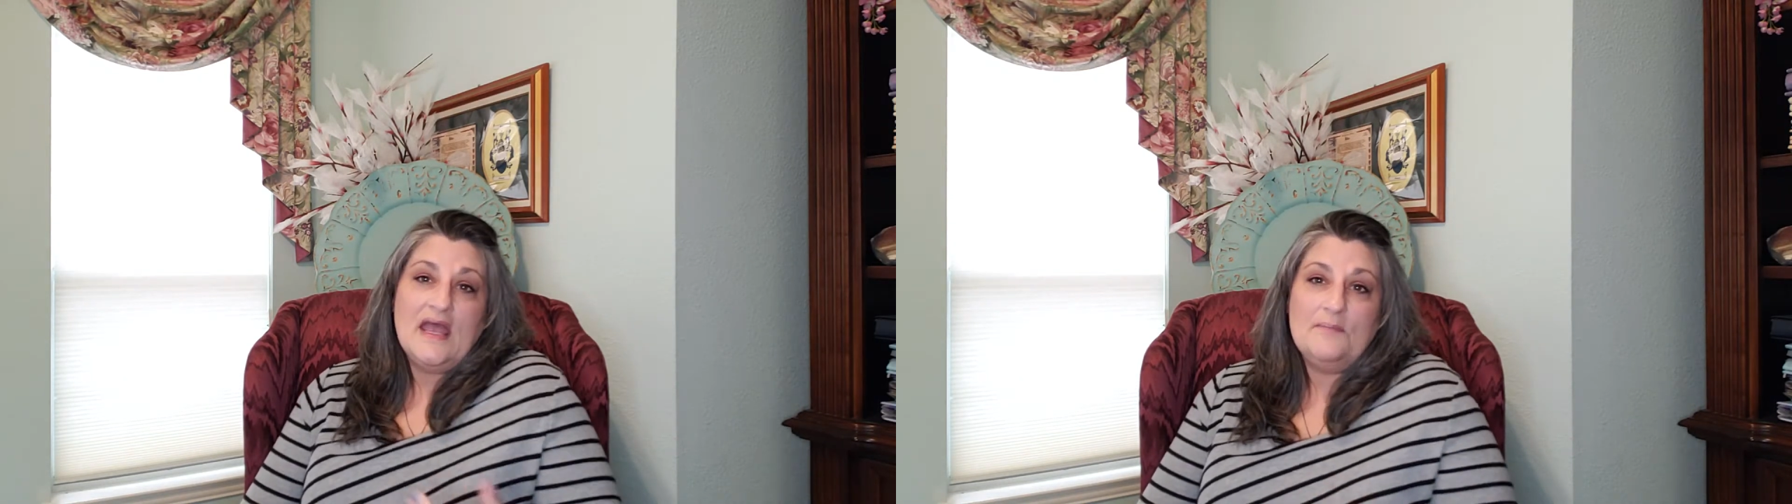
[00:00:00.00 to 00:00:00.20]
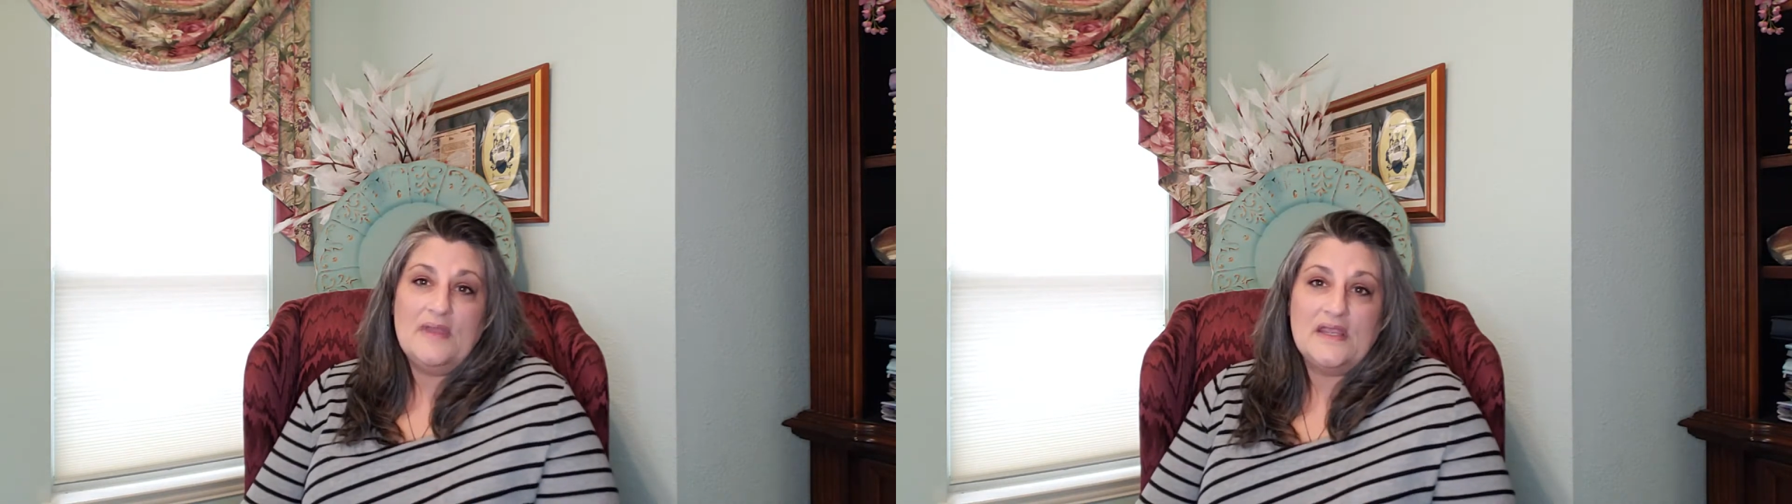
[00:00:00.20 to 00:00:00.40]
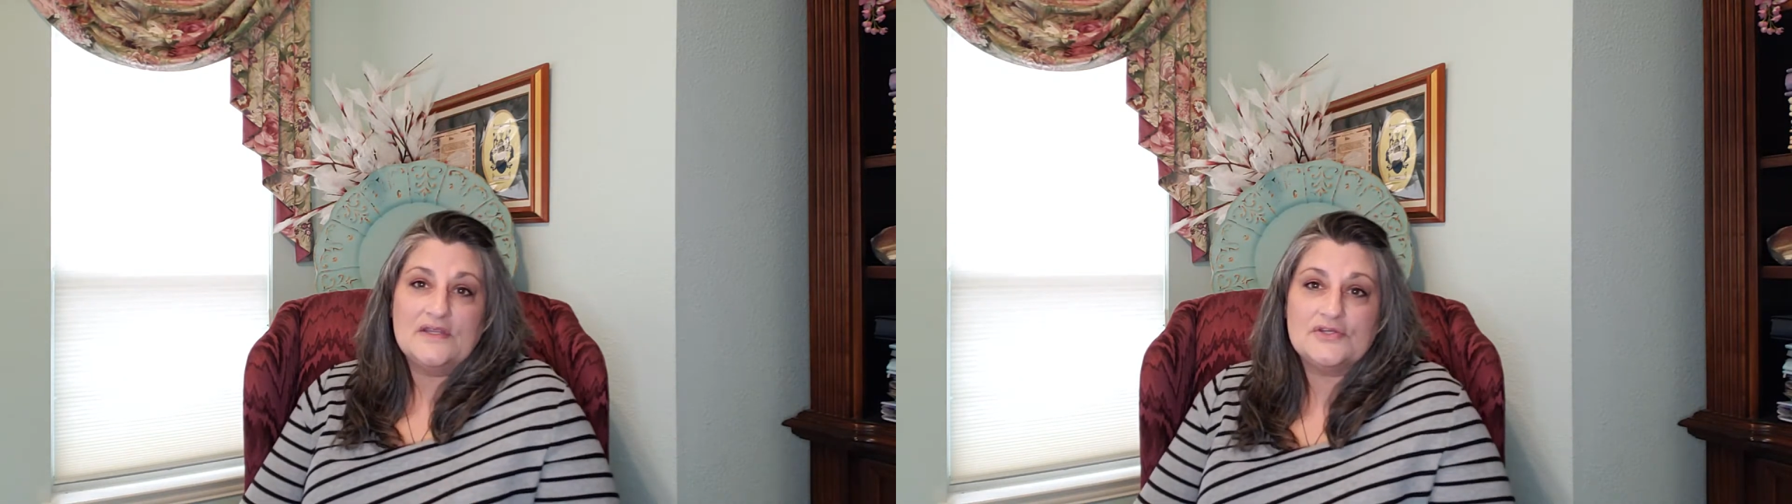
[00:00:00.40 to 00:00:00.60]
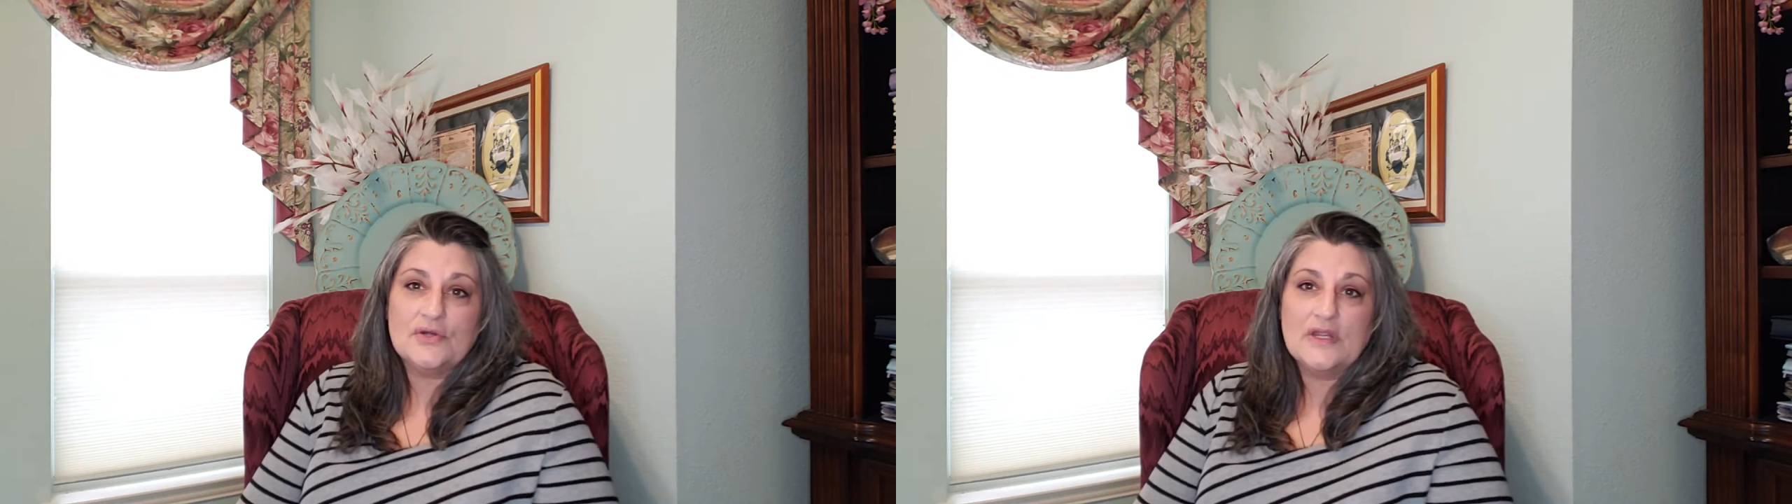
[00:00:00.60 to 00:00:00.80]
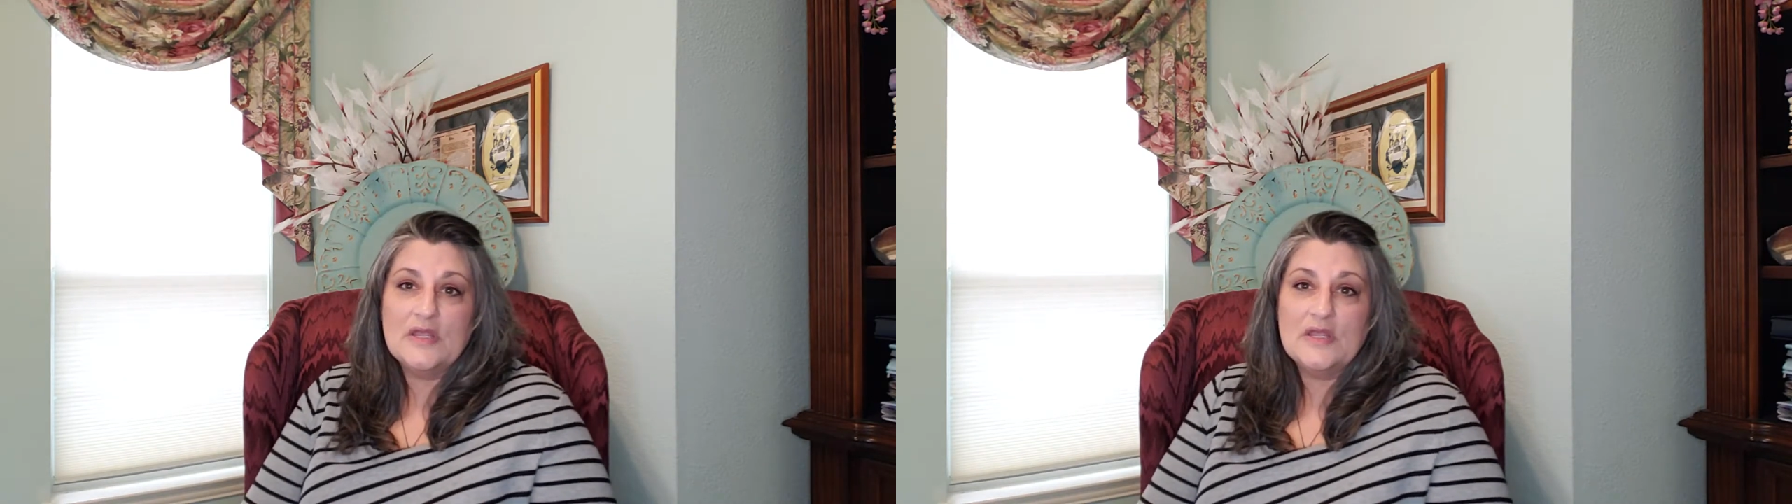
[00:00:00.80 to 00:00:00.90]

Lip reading: and making sure